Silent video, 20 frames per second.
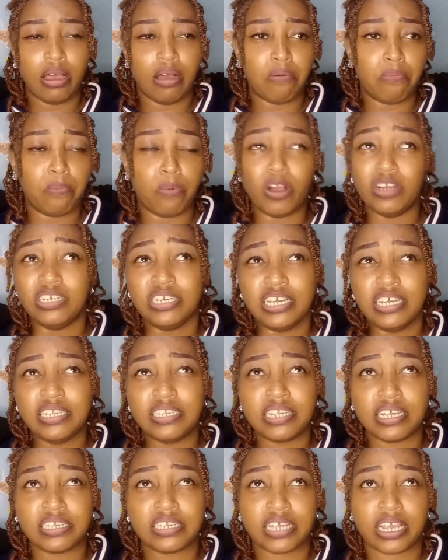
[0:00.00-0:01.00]
What is
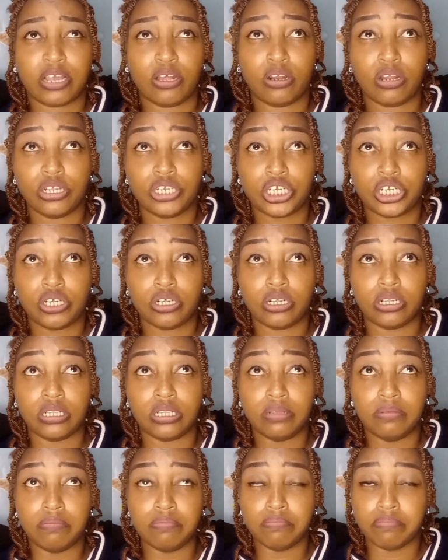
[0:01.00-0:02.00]
their
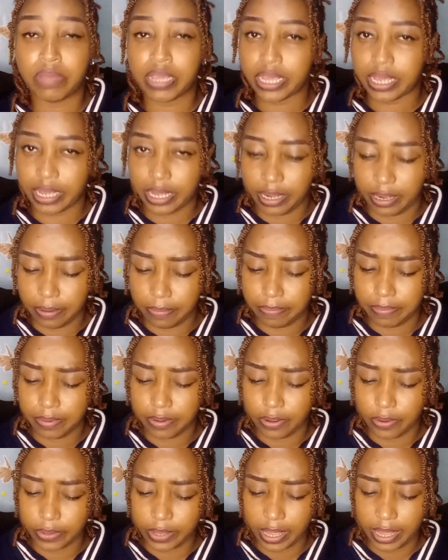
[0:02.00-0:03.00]
psychological makeup,
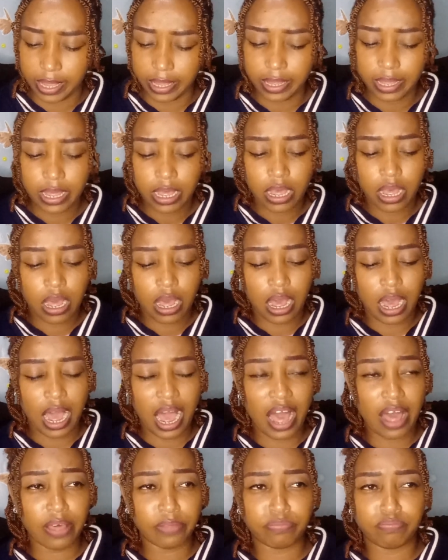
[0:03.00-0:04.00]
okay?
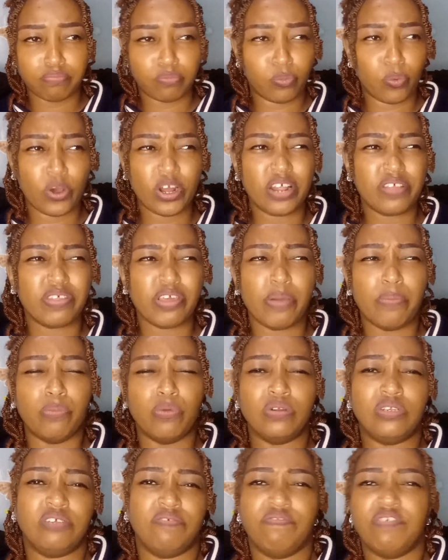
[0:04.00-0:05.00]
What are their
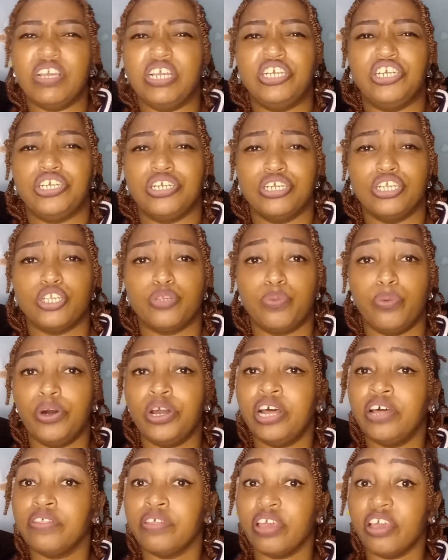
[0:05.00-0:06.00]
motivations?
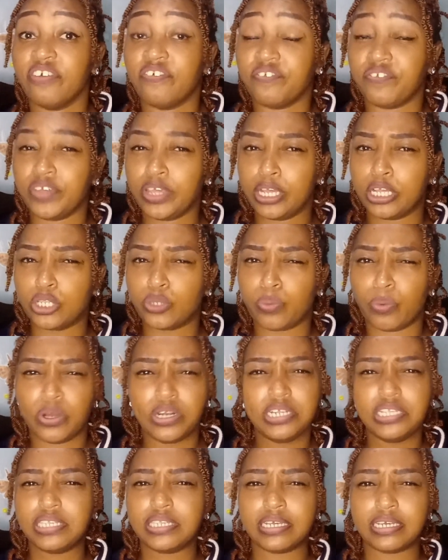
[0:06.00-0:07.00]
What are their fears? What
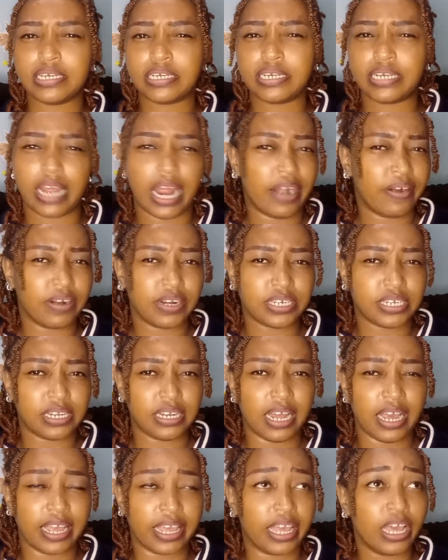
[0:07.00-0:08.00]
is their character
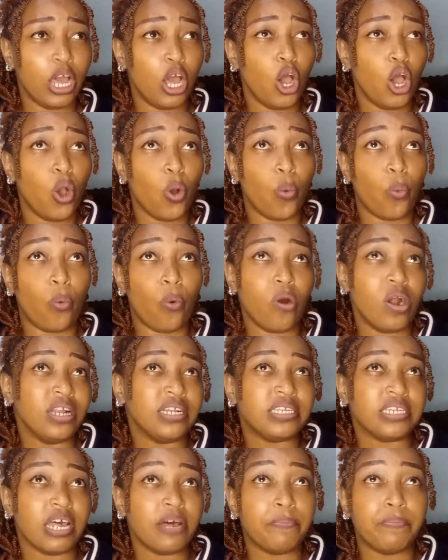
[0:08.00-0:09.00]
like?
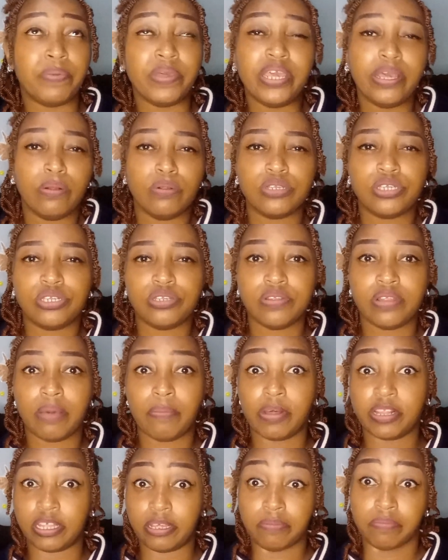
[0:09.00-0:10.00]
What appeals to
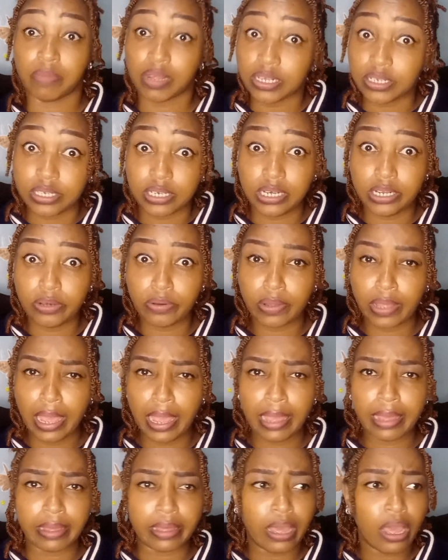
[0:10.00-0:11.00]
them? Are they mentally
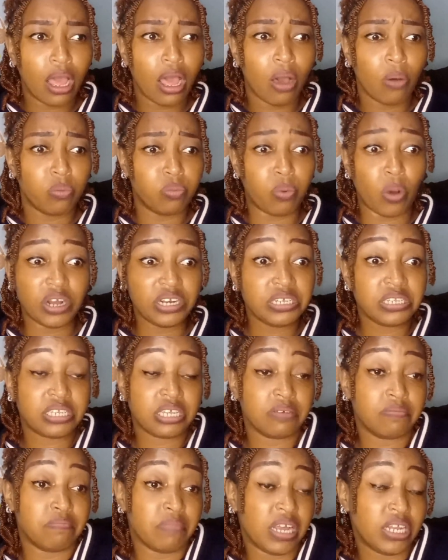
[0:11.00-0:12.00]
okay? What is
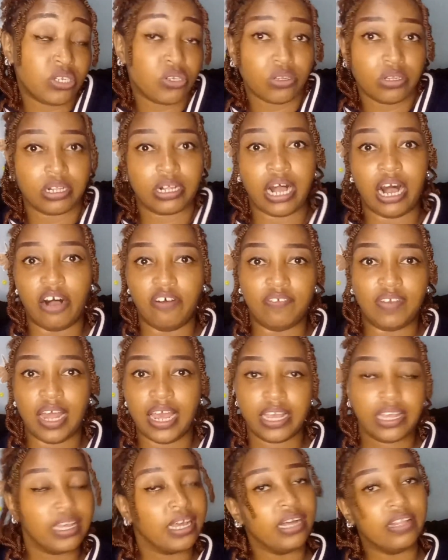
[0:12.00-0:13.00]
their mental curve
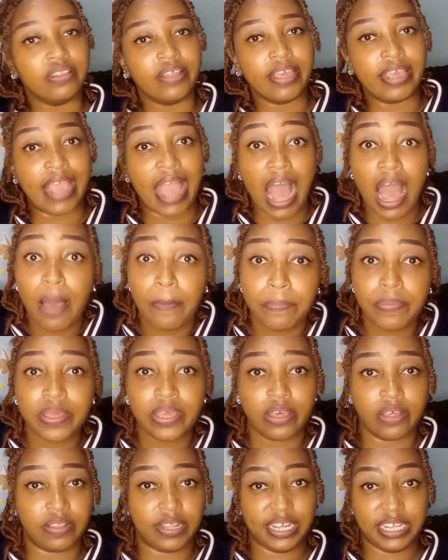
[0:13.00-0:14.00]
like? Are they
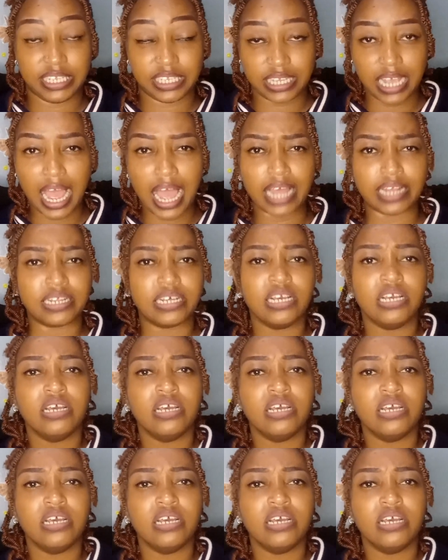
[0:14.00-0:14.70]
happy? Are they sad?